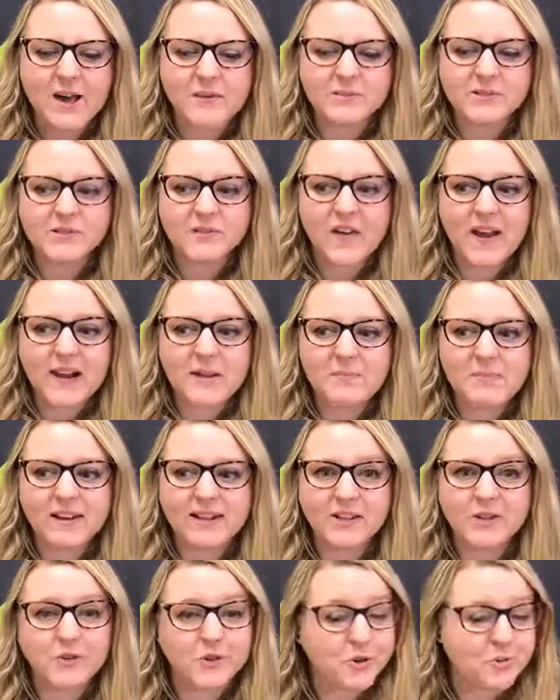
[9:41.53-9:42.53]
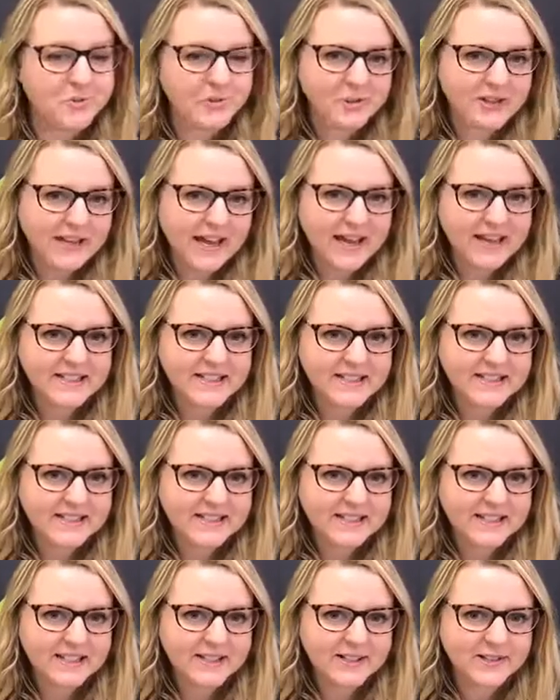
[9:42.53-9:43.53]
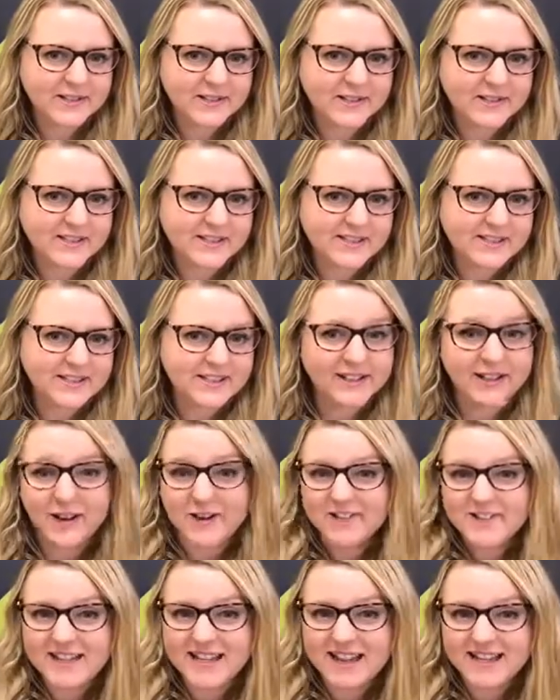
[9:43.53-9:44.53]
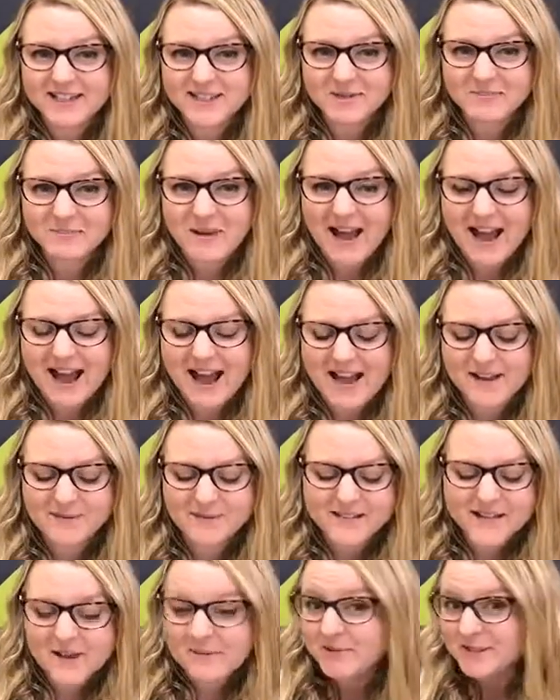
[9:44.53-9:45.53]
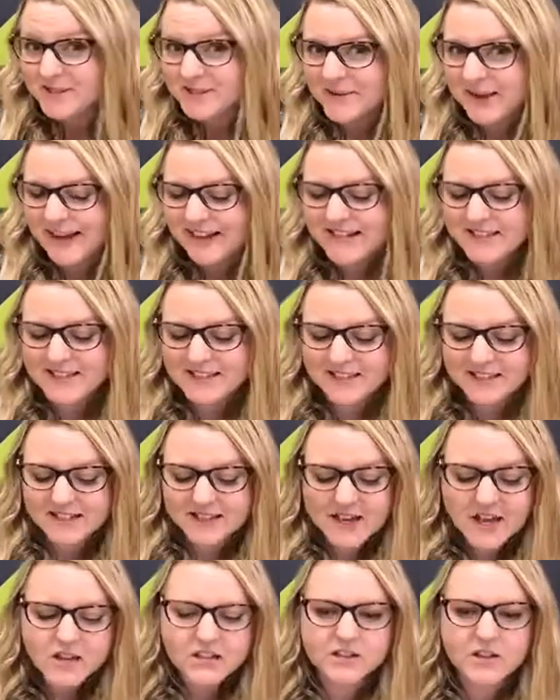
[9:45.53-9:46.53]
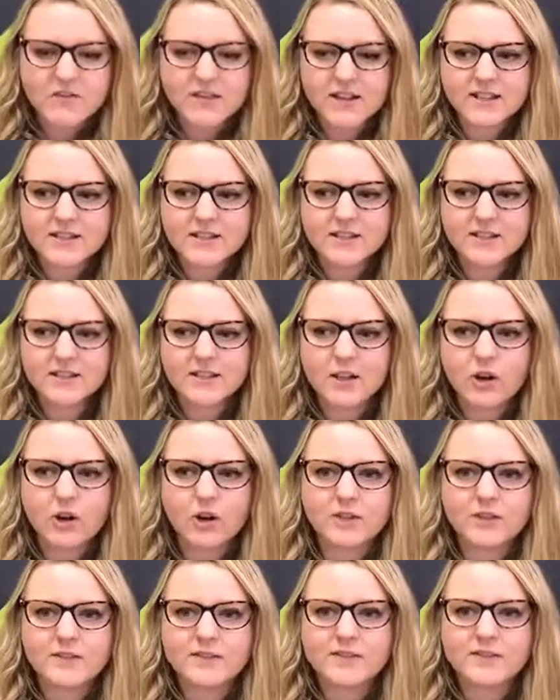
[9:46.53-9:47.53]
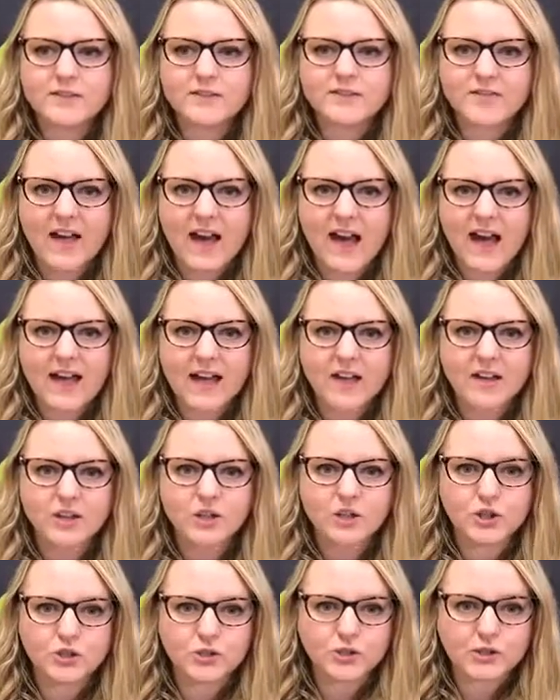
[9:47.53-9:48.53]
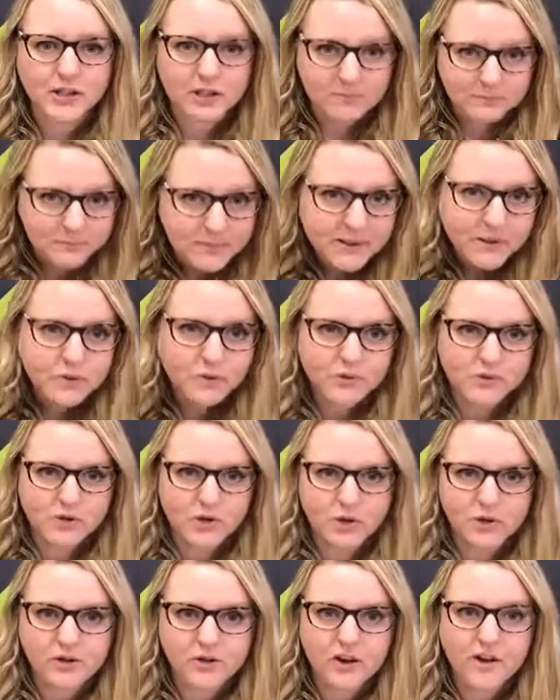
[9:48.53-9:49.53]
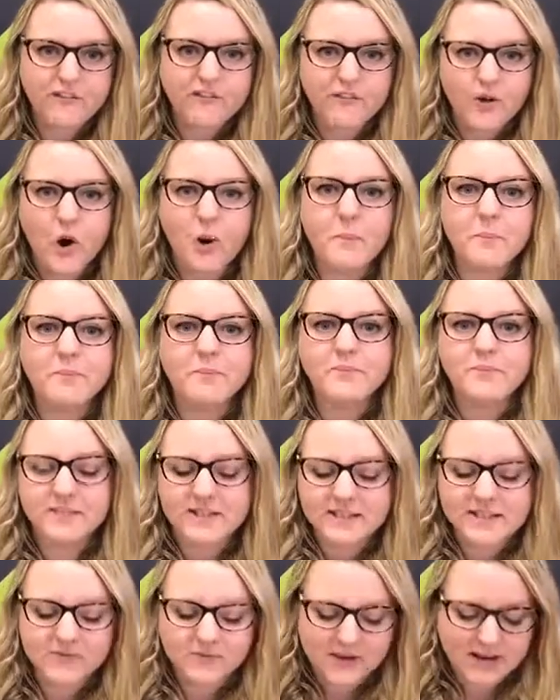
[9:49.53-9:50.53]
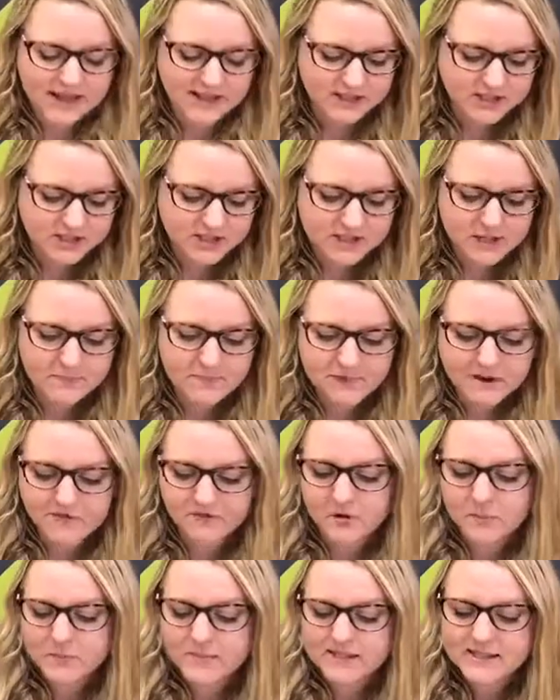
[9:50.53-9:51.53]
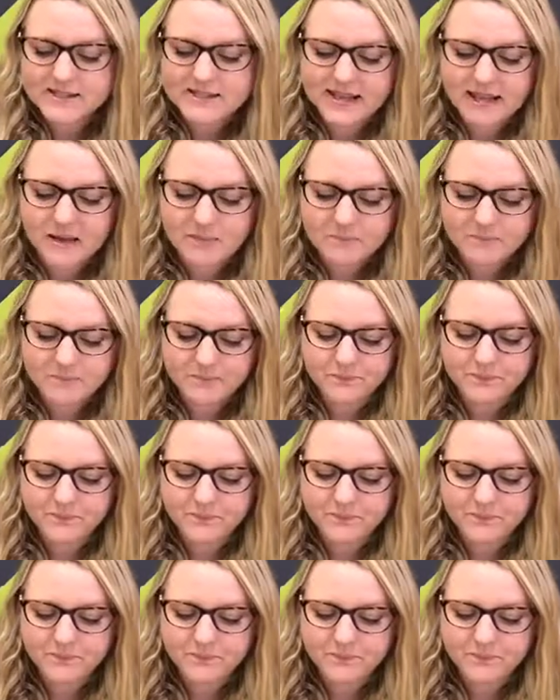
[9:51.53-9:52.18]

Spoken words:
developing your communication skills, negotiation perhaps, persuasion. So there's lots that you can build on from this relationship and from this scheme.